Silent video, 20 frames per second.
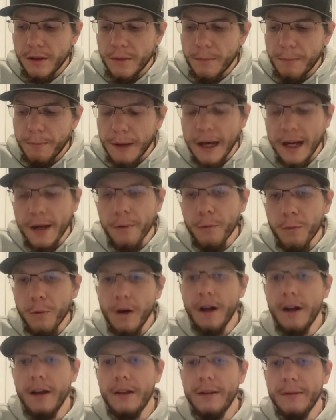Pat
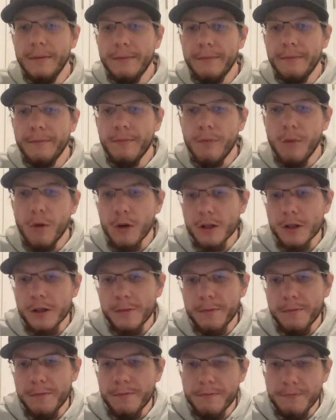White, more
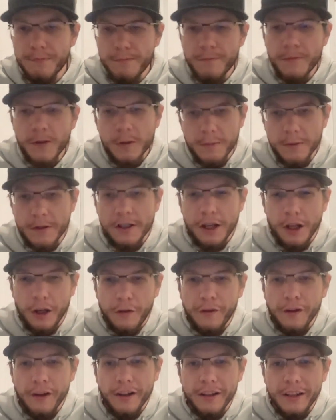
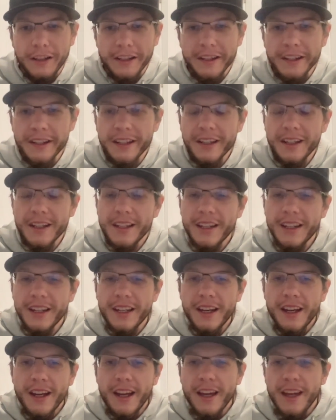specifically,
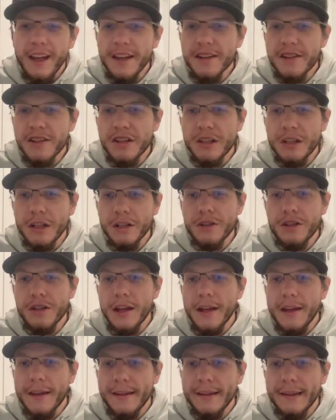is such
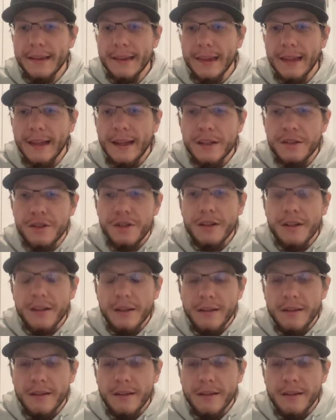a legend